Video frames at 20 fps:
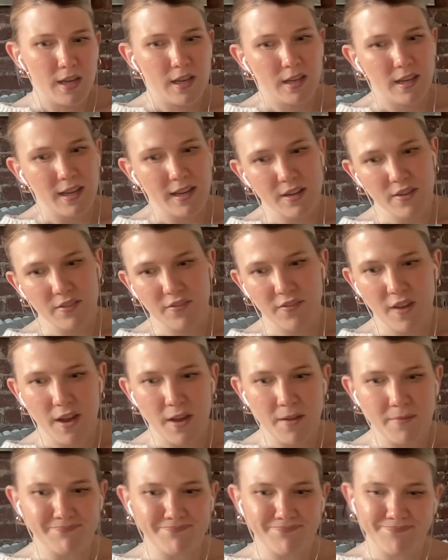kind
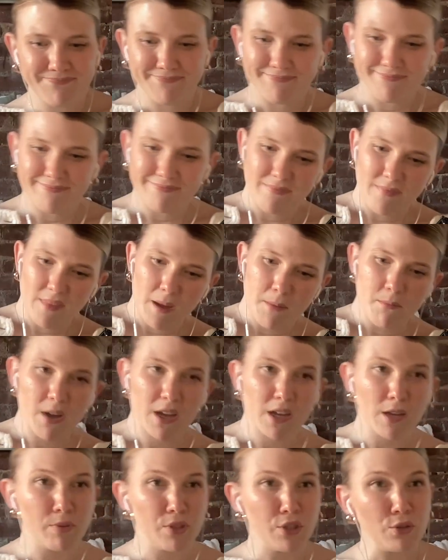of
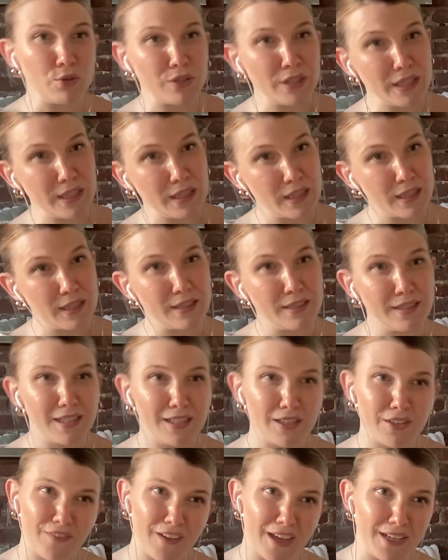bugaboo in
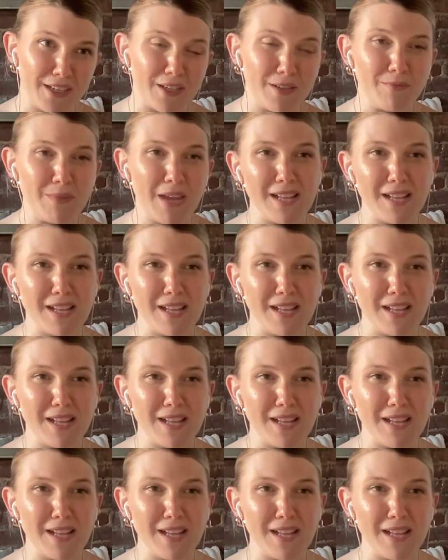the fandom.